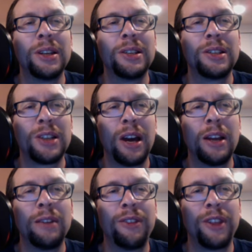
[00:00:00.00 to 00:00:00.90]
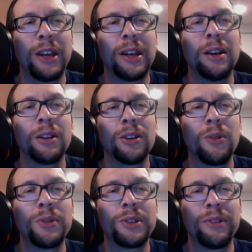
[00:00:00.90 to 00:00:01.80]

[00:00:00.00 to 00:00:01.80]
sine of theta cos of